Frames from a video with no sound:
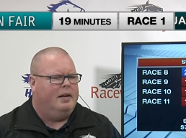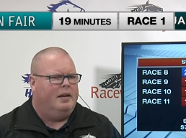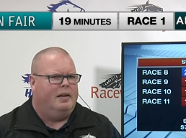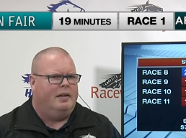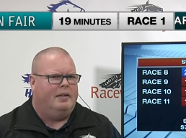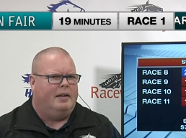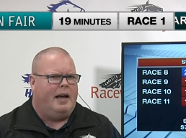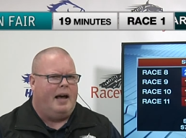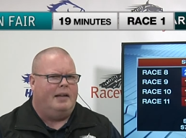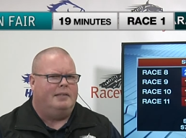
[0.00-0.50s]

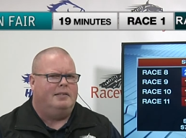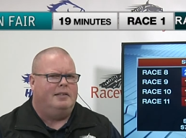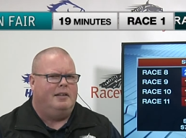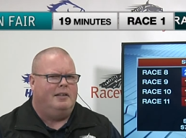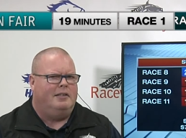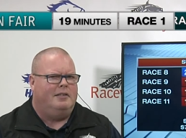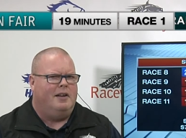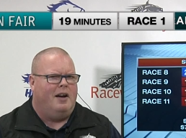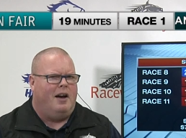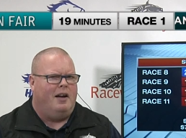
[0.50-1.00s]
Cassidy
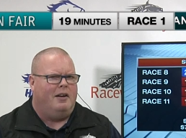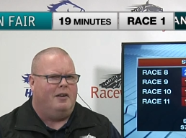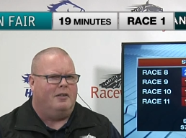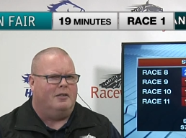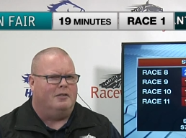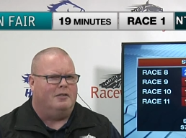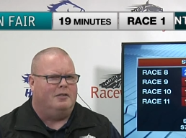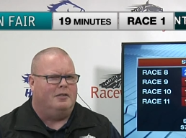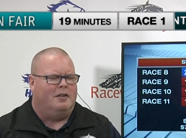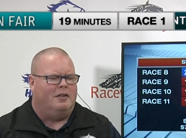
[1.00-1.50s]

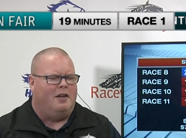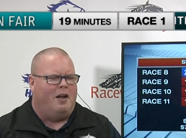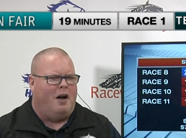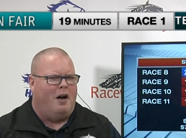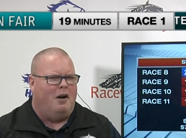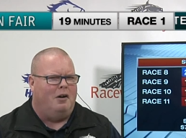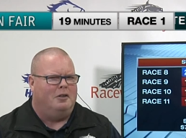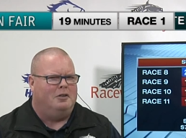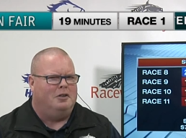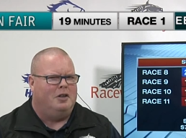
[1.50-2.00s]
Schneider's
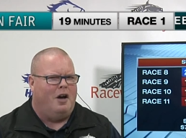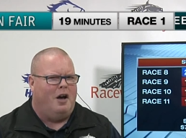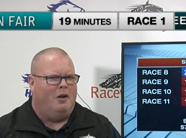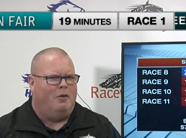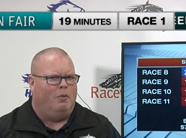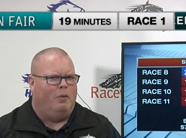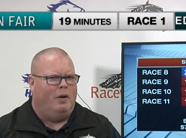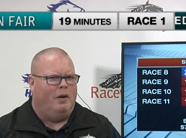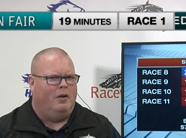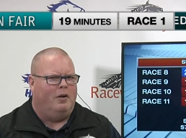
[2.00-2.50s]
long shot
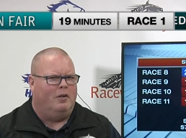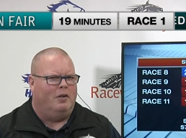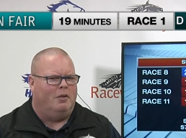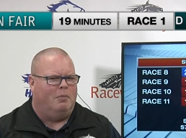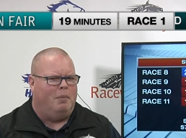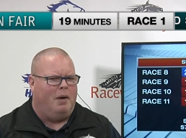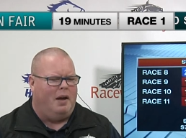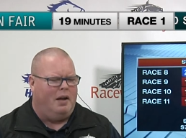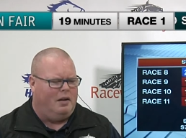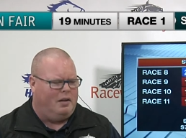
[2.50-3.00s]
winner, the
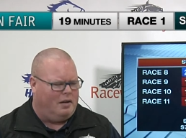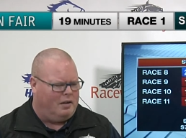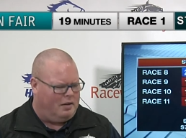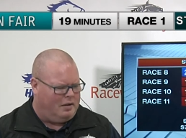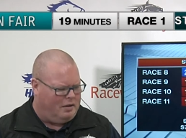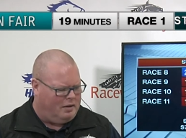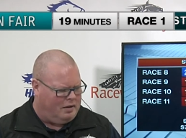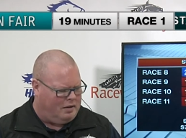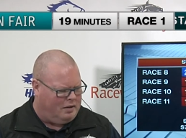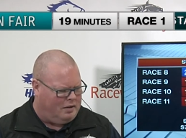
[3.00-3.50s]

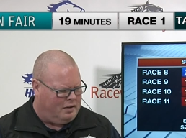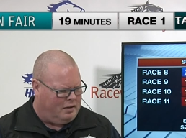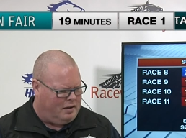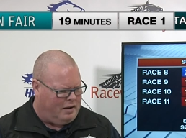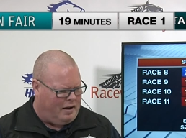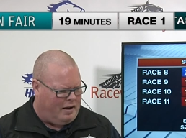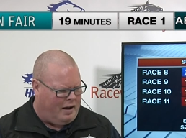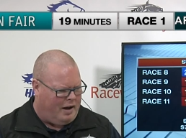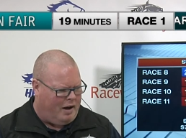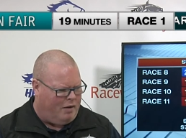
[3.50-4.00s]
maiden.
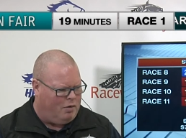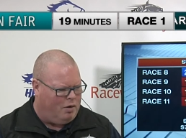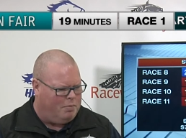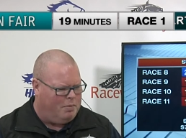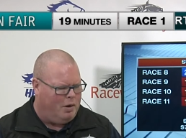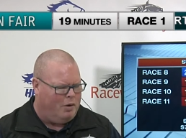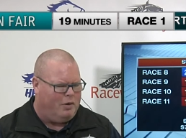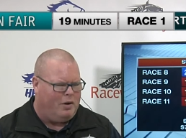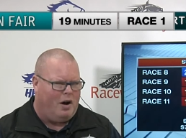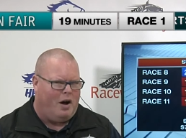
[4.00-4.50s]
How
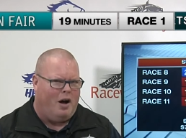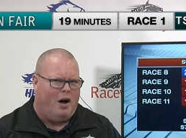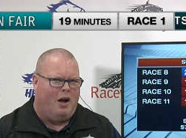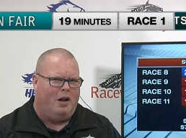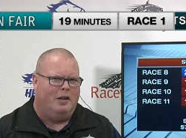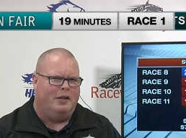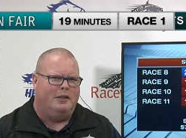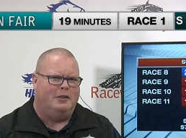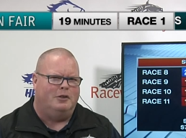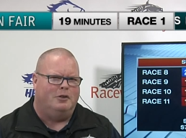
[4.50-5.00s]
about
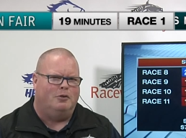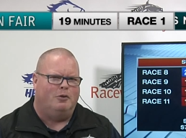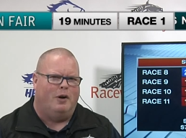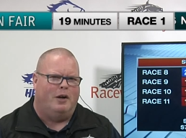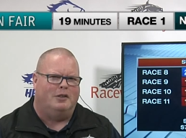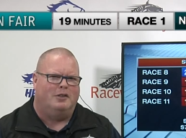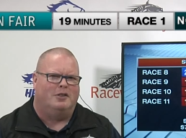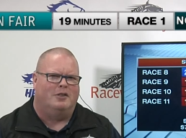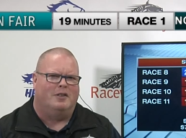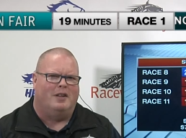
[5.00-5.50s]
Holly's
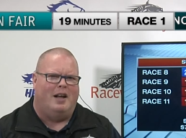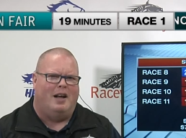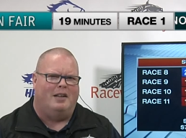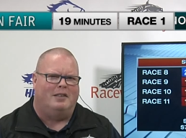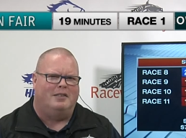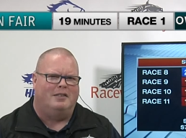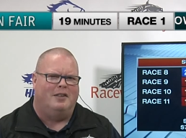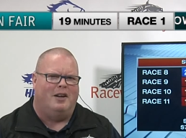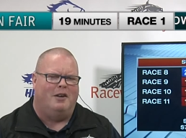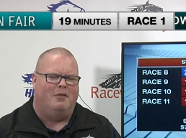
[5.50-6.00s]
Treasure
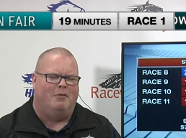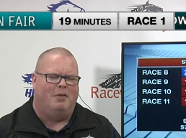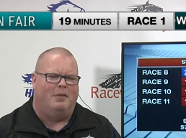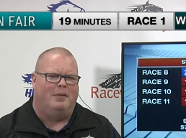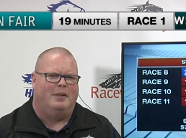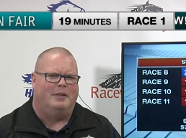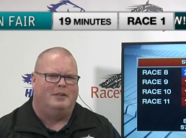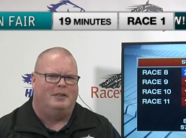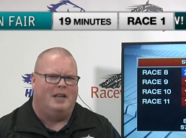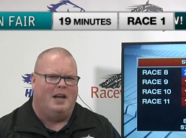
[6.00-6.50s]
last night from
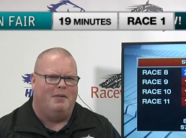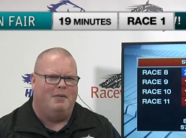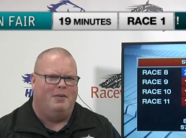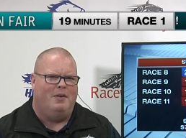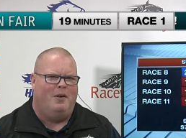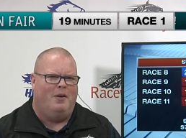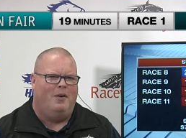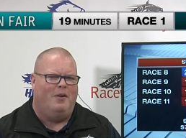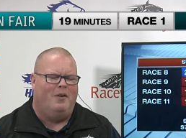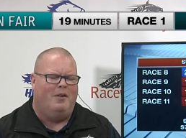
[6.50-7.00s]
the
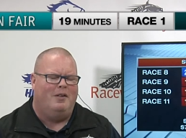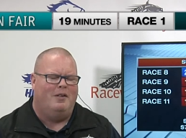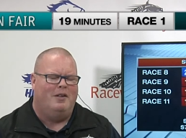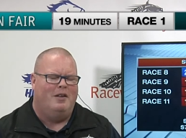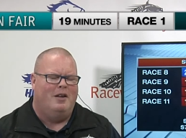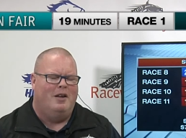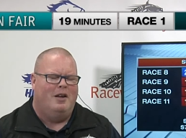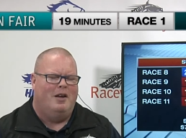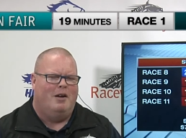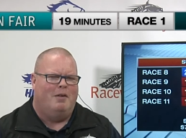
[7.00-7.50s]
7-hole,
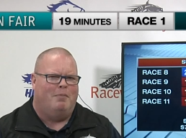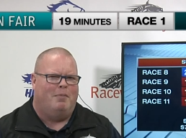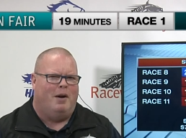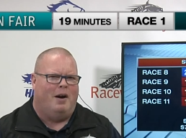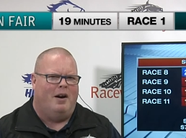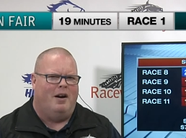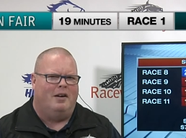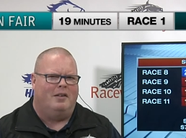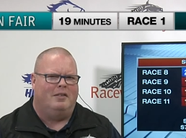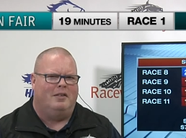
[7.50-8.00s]

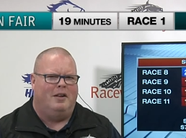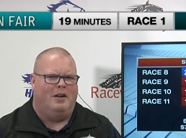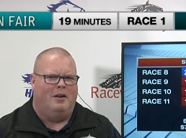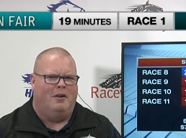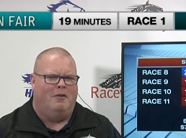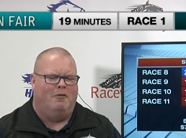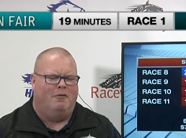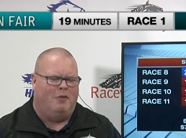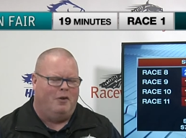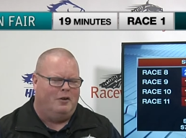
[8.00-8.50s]
parked
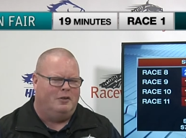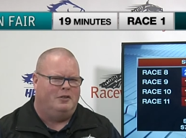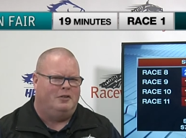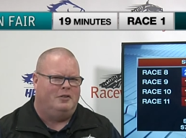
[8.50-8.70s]
first